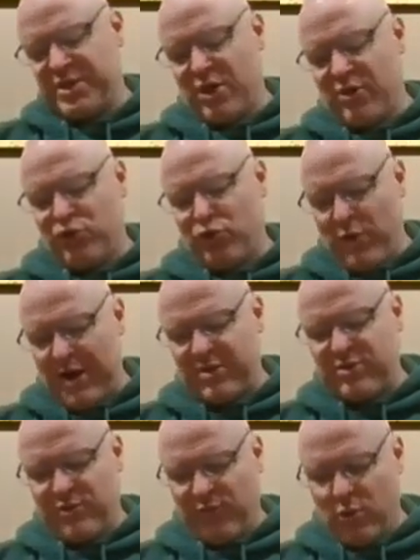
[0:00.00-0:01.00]
of
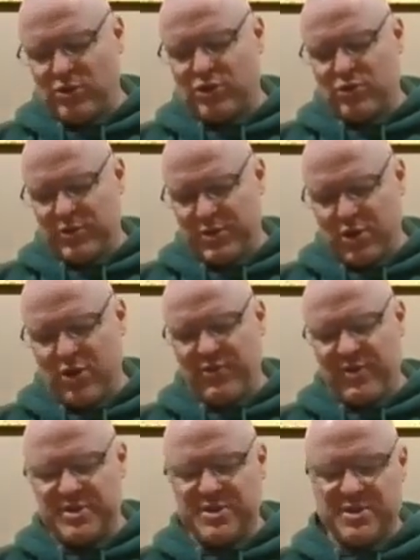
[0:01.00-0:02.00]
direct devotional
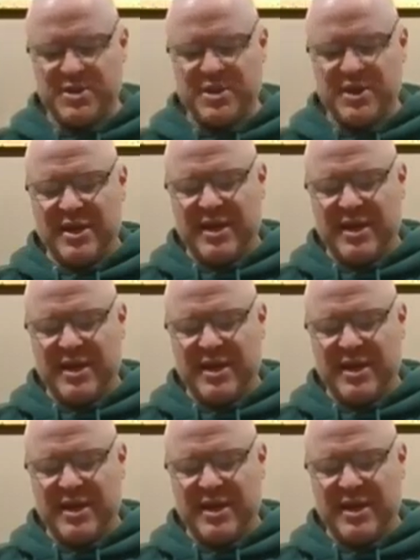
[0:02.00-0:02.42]
service,